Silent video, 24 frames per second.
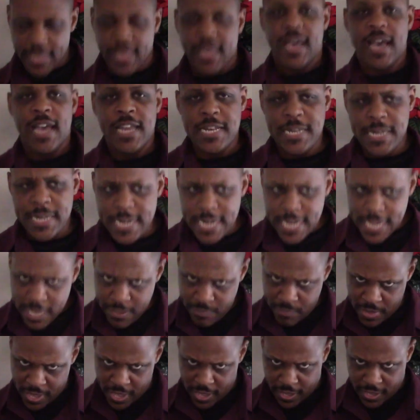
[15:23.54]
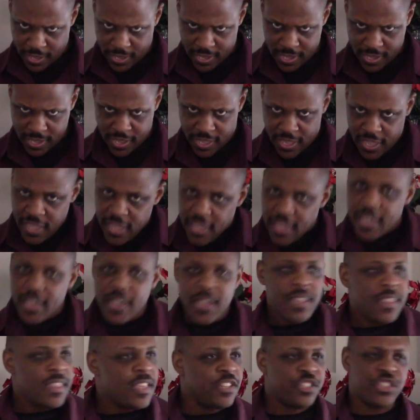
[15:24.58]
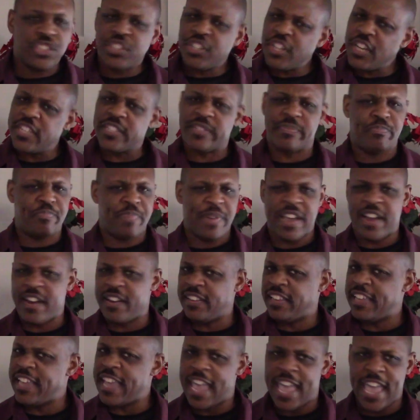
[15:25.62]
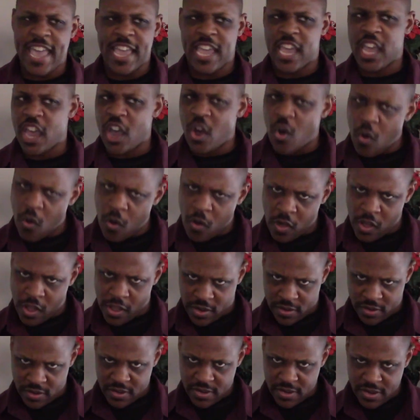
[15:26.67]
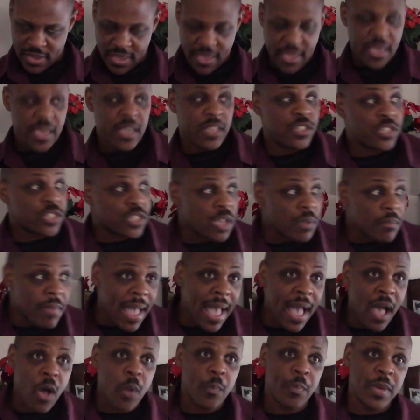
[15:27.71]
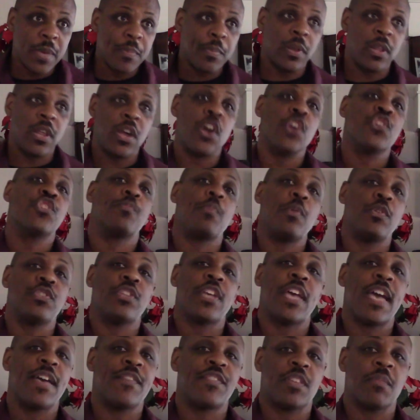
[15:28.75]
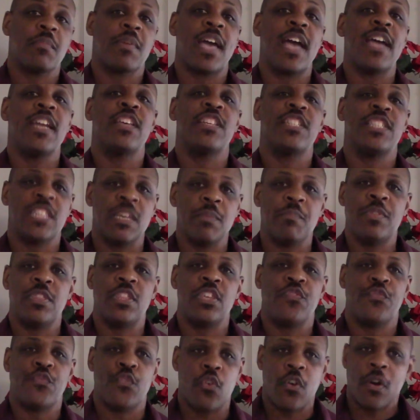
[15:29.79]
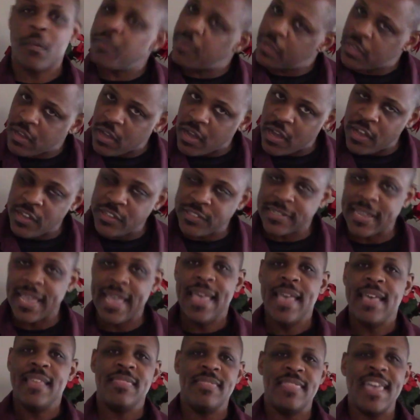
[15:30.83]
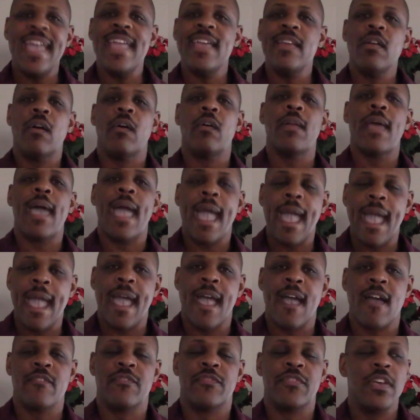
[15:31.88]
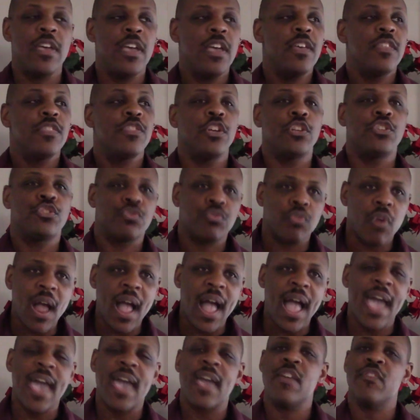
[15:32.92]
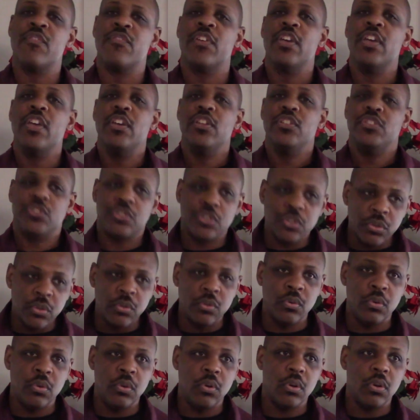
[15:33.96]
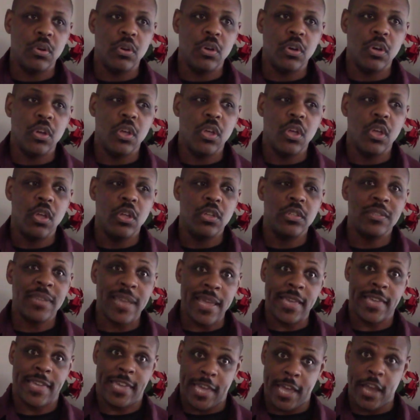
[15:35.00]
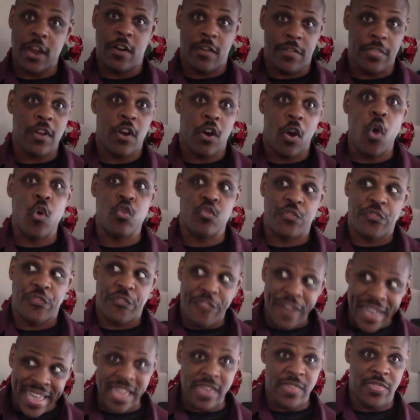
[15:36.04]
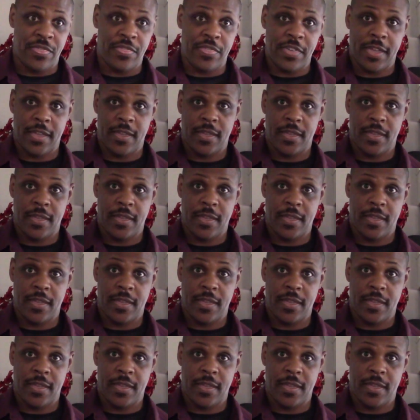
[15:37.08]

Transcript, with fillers: anemic, they're just barely hanging on. And somehow people are supposed to have some kind of sympathy for them because they don't have the drive to take care of their own faith.